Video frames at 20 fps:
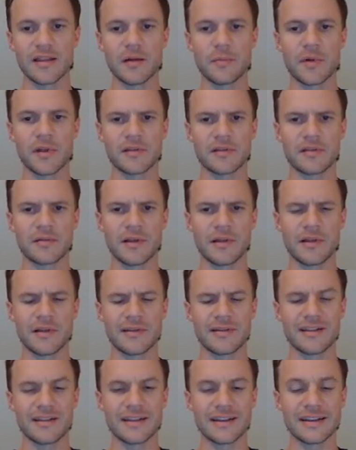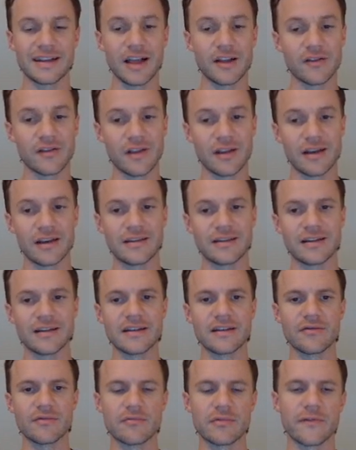That basically tells you that it
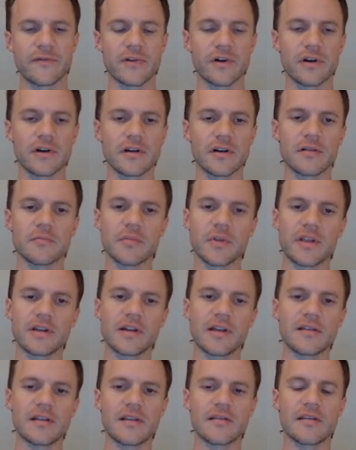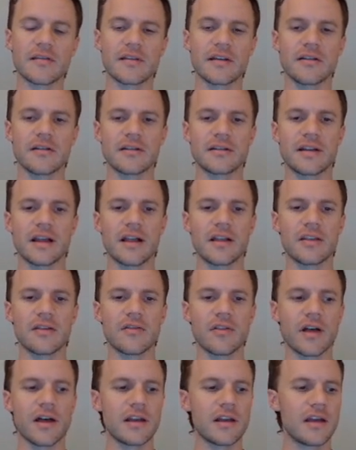didn't revert, but that doesn't necessarily tell
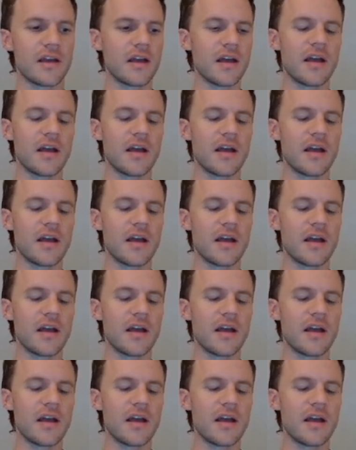you that